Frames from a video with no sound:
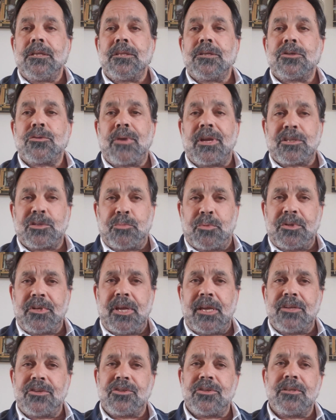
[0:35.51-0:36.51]
the
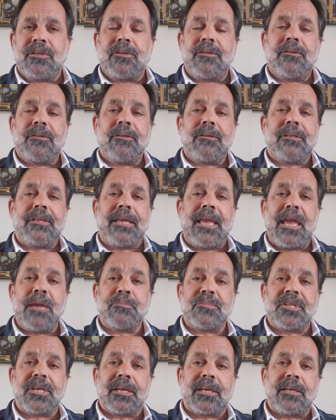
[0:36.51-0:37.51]
transportation,
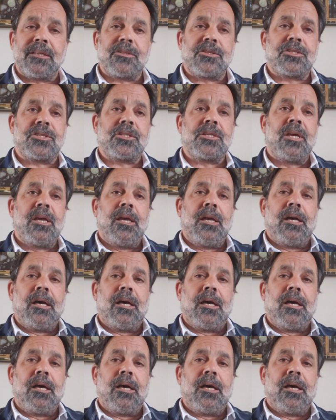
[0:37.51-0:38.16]
game tickets,